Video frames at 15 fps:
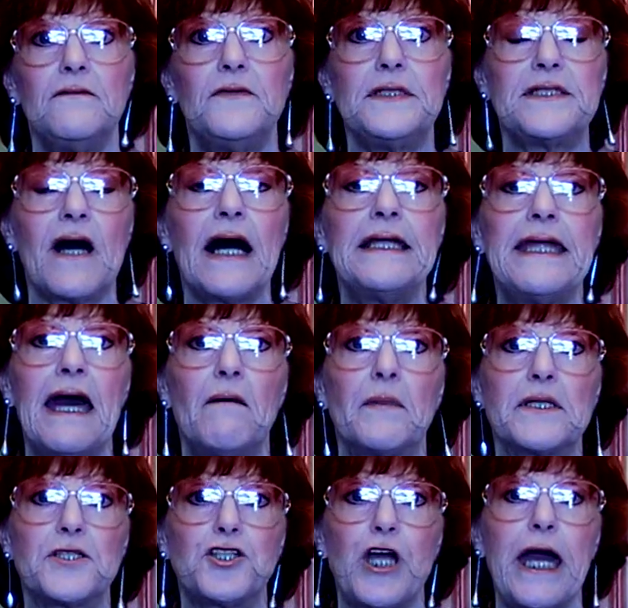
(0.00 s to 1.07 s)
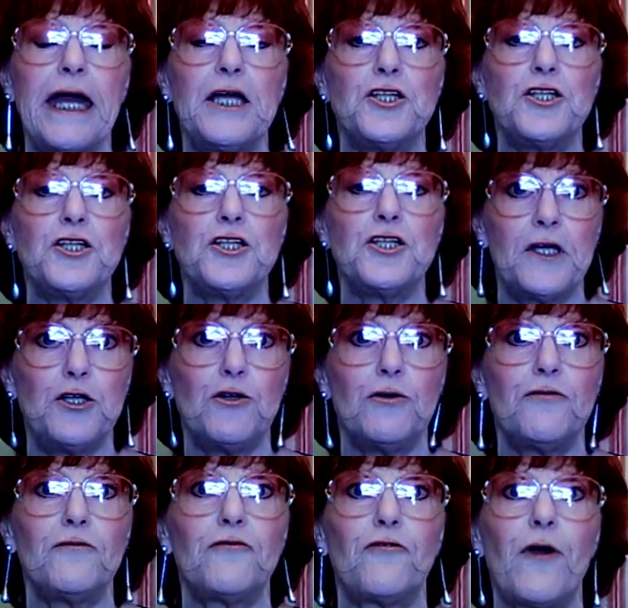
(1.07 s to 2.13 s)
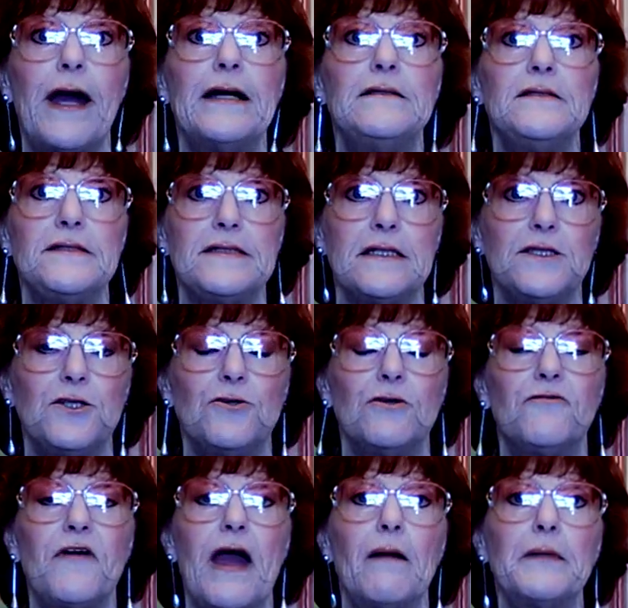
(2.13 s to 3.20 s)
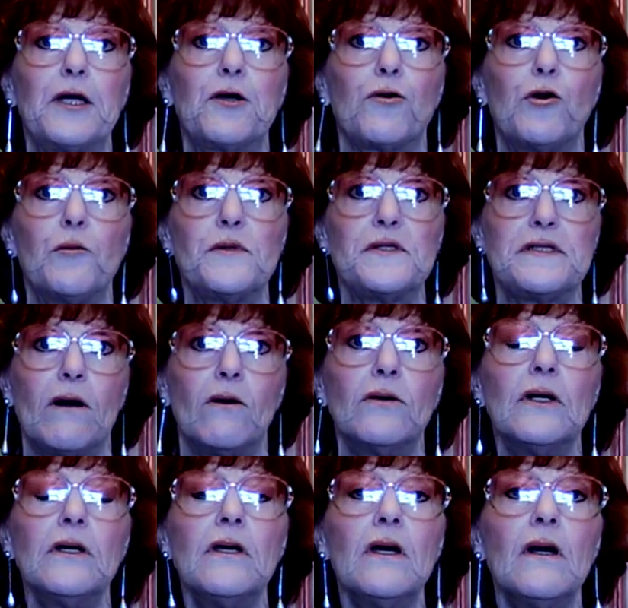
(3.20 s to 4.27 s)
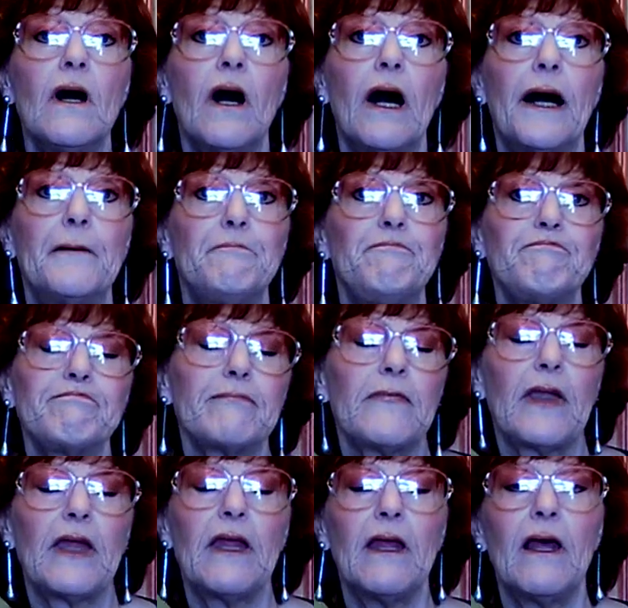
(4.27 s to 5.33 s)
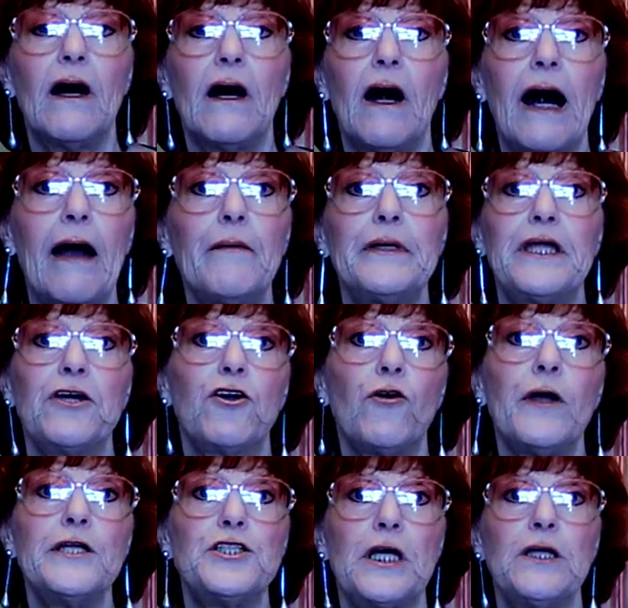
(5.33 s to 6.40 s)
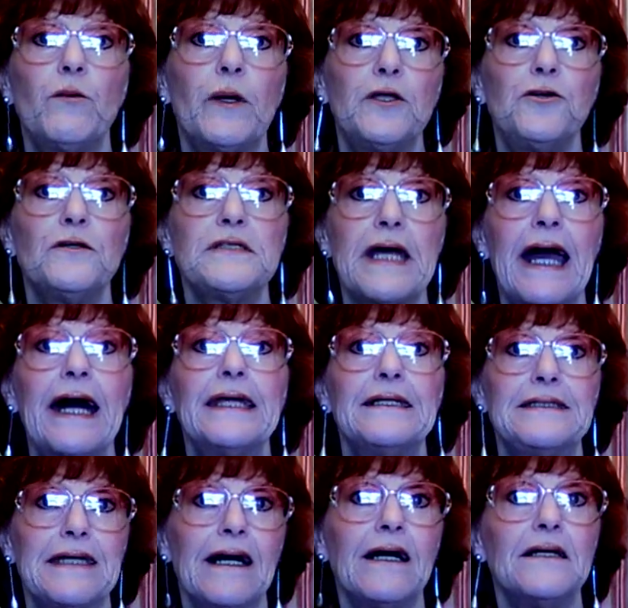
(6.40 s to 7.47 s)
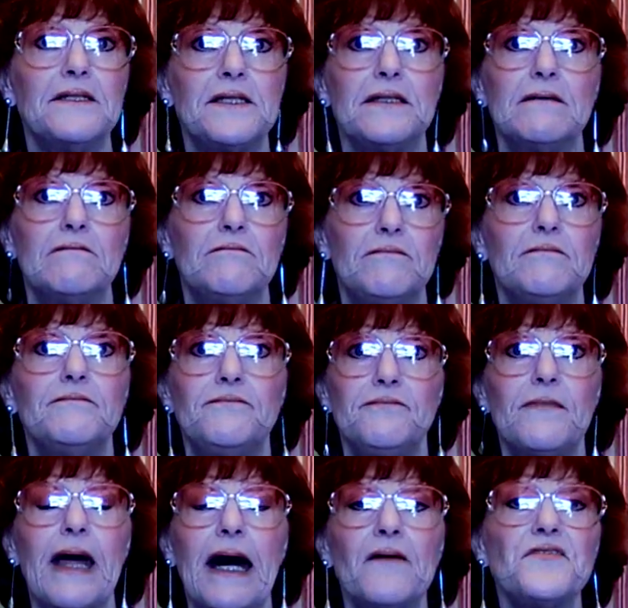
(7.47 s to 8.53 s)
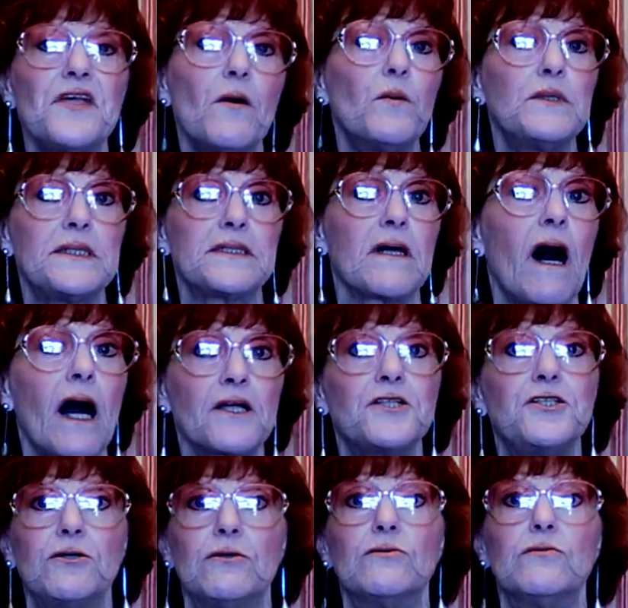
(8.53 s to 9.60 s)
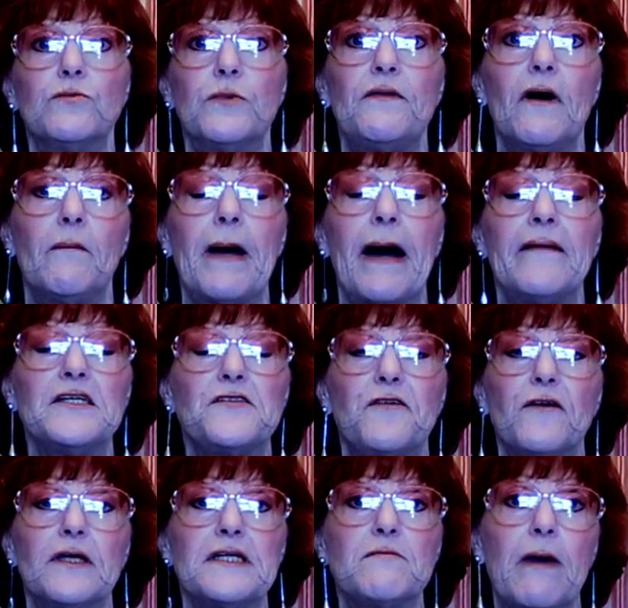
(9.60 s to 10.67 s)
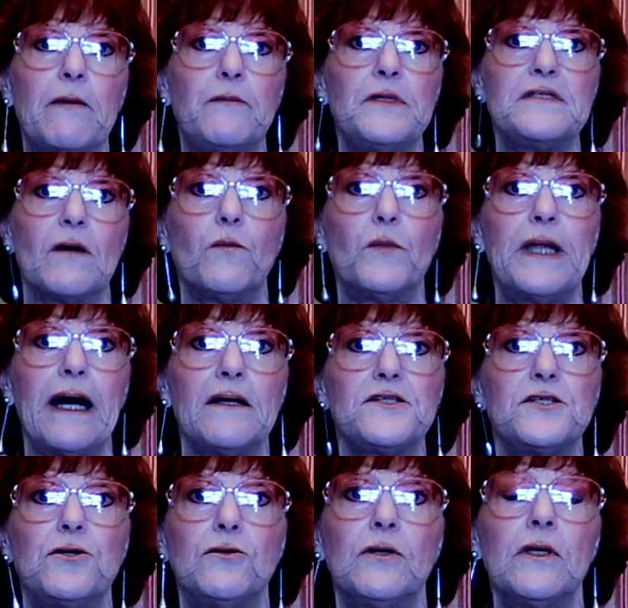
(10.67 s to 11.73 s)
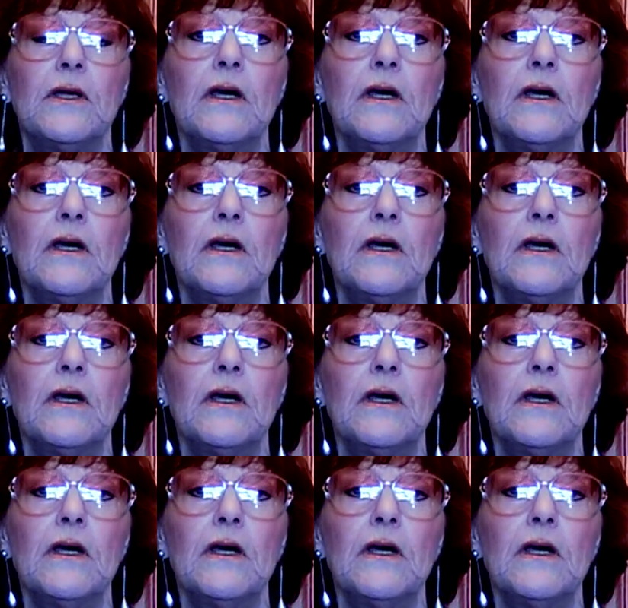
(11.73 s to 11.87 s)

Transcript: the dynamics change within your friends and your family groups. So I would encourage anyone who's had it done to have someone to talk to about these feelings, maybe someone else who